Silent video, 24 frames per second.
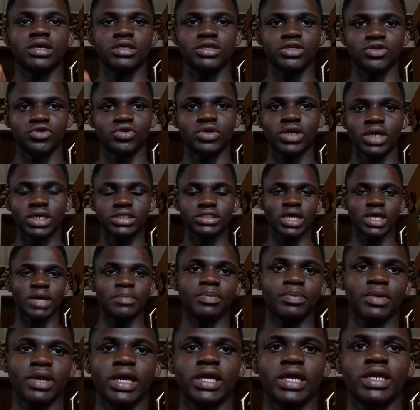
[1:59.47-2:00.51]
you can't
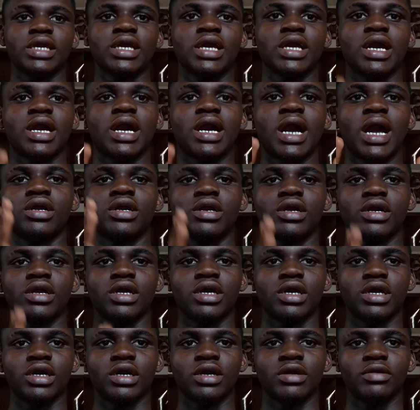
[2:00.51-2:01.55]
apply.
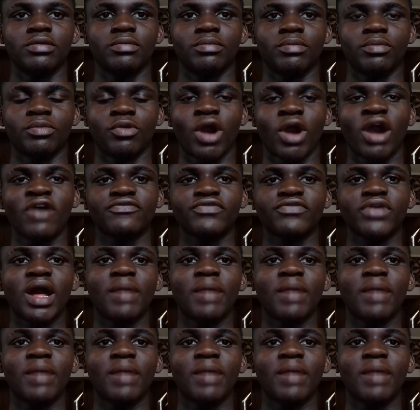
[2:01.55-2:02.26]
But after